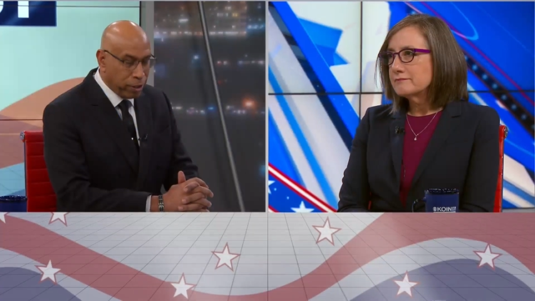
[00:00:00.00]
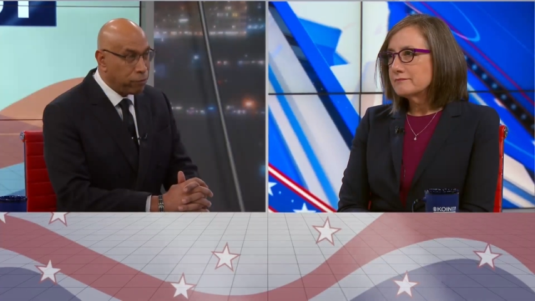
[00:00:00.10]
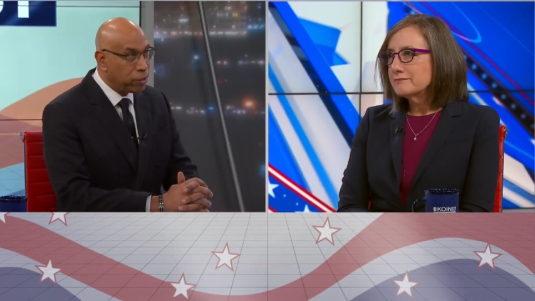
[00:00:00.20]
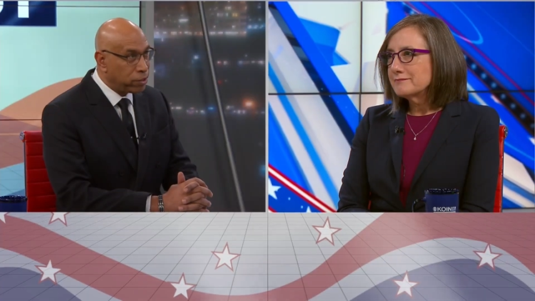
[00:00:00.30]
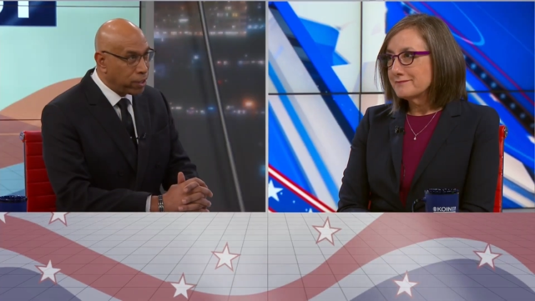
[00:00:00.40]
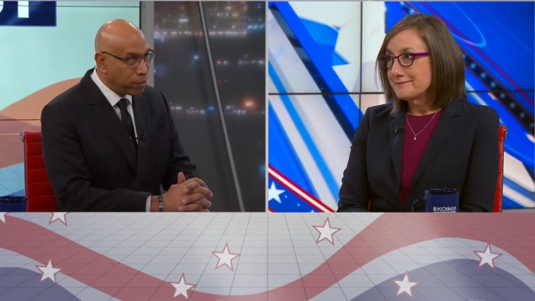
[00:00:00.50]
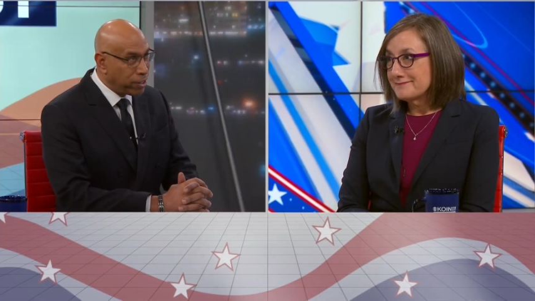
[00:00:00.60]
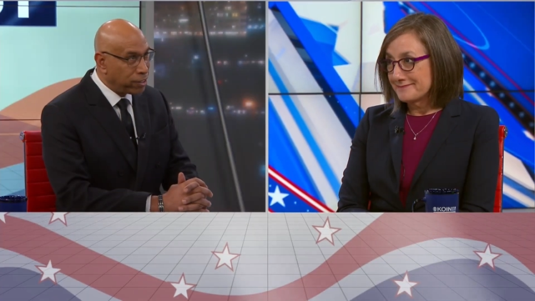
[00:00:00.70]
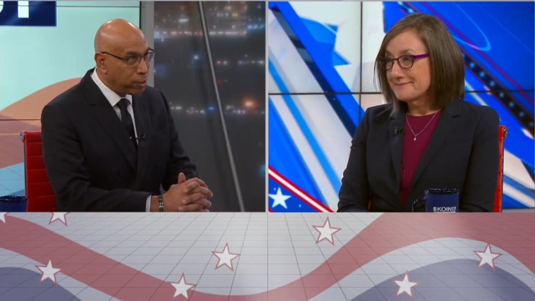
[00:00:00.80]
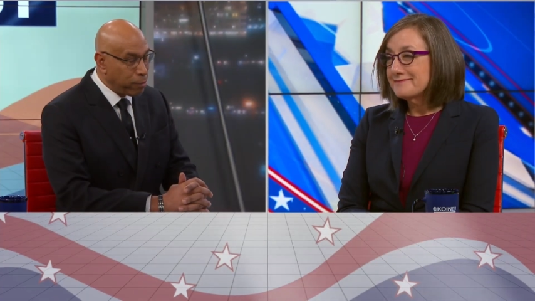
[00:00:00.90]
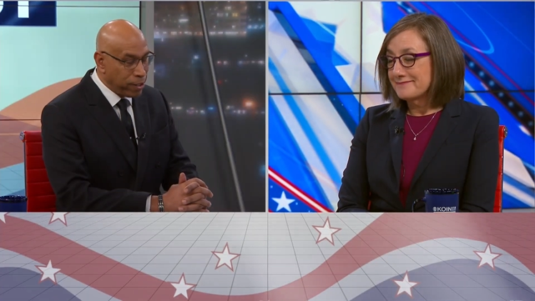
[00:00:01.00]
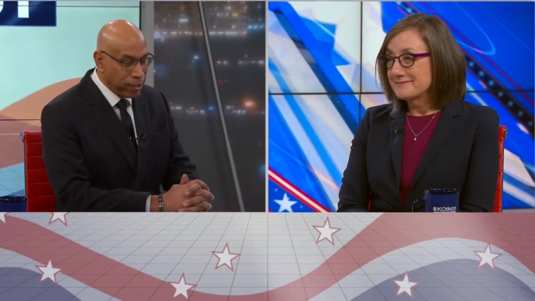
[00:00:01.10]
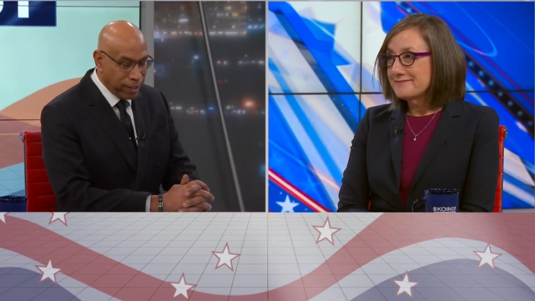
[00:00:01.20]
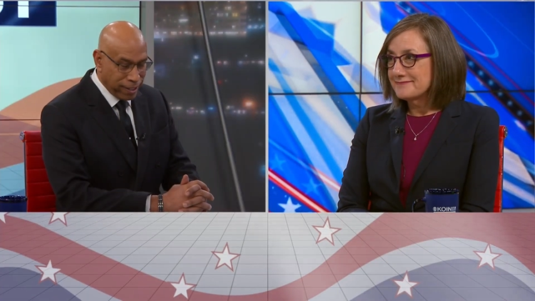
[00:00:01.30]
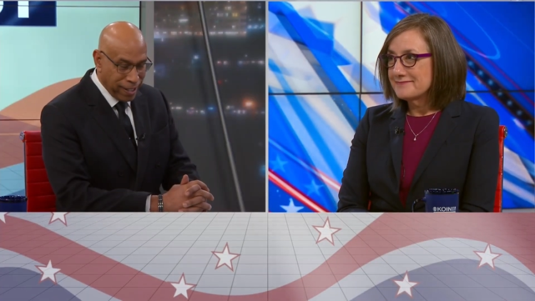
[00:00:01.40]
Speaker 1: a first generation
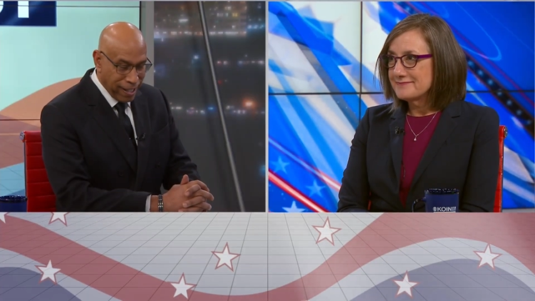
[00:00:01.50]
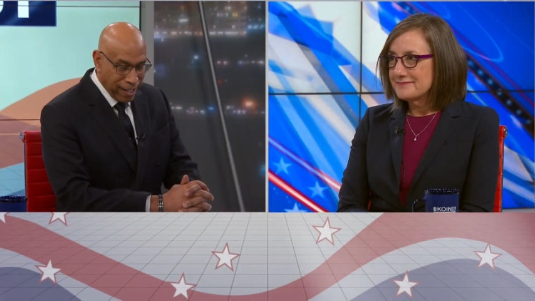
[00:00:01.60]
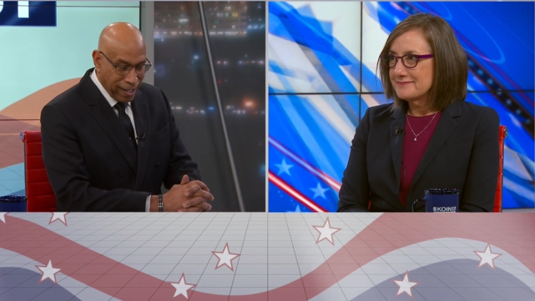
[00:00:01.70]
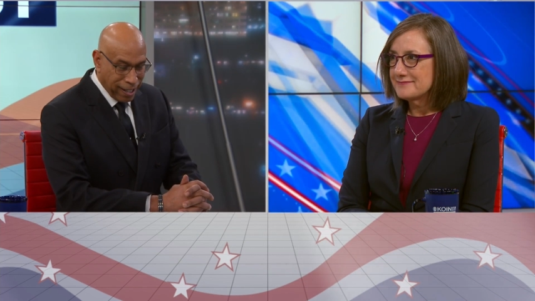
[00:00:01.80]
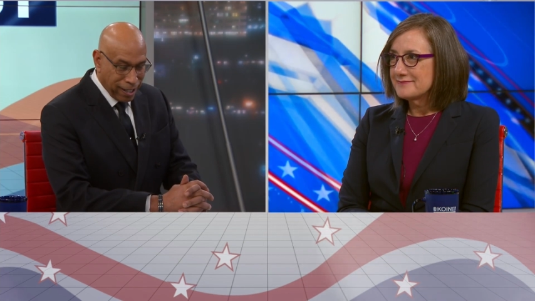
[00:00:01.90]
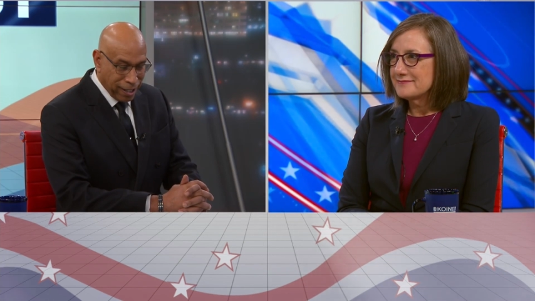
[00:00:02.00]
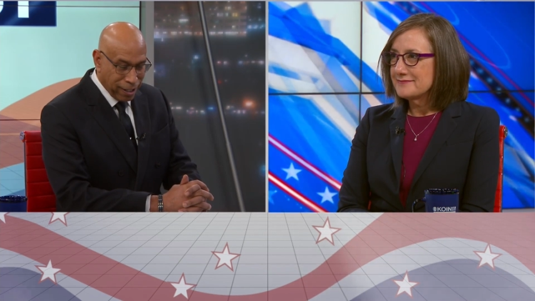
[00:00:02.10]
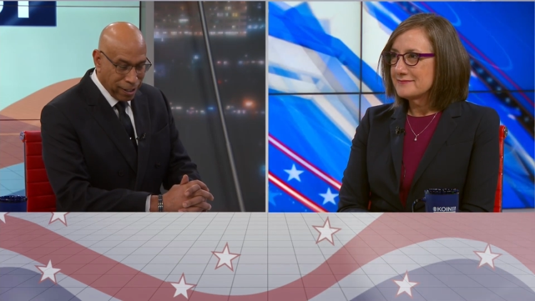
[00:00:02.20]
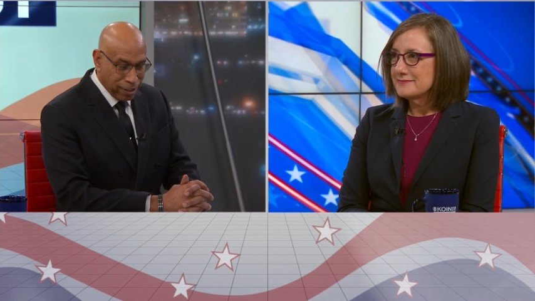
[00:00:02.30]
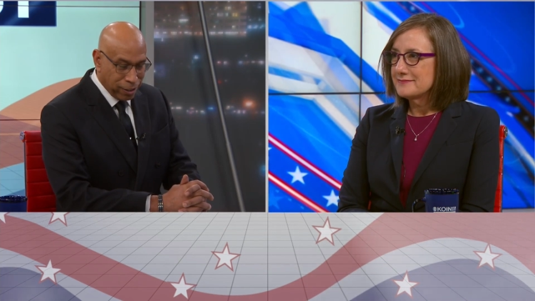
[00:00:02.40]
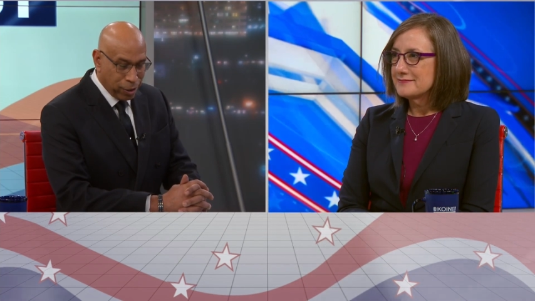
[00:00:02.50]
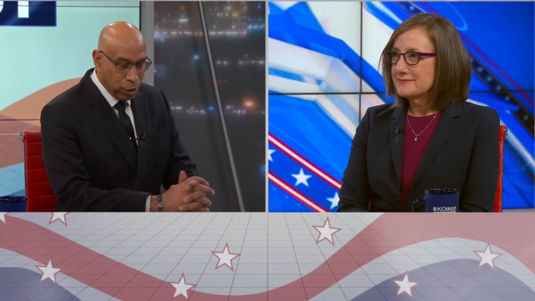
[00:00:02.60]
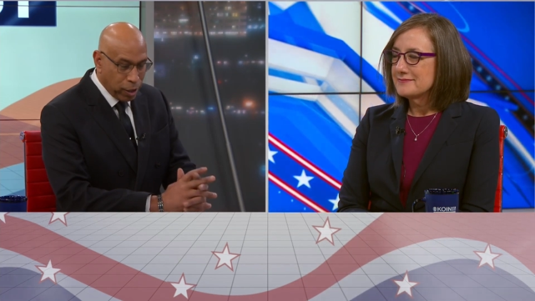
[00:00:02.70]
American. Uh, do you